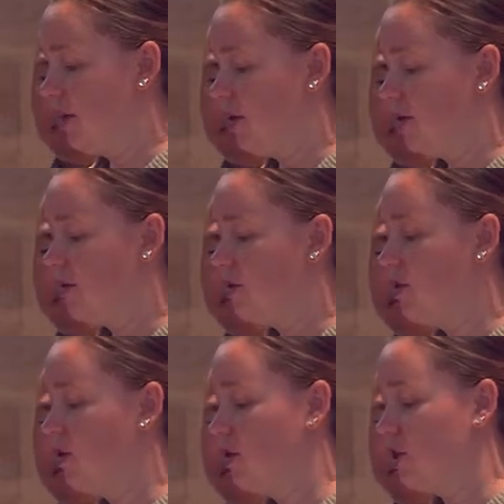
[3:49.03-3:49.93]
together, to
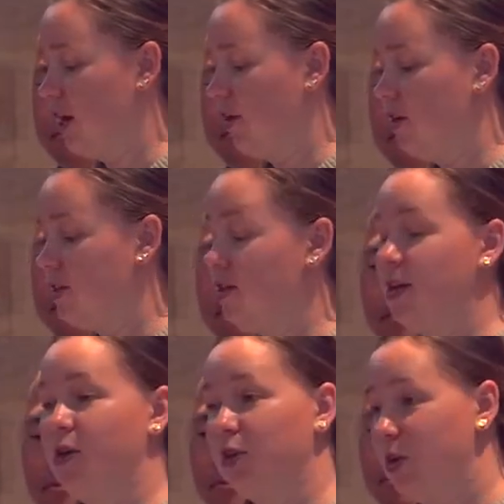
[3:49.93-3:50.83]
know your child isn't
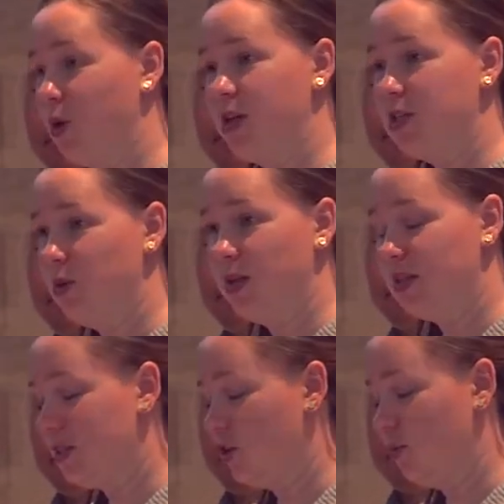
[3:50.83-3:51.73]
the only one doing
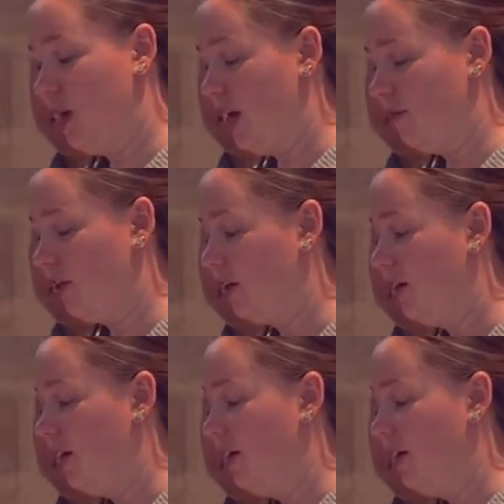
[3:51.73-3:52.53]
this certain behavior,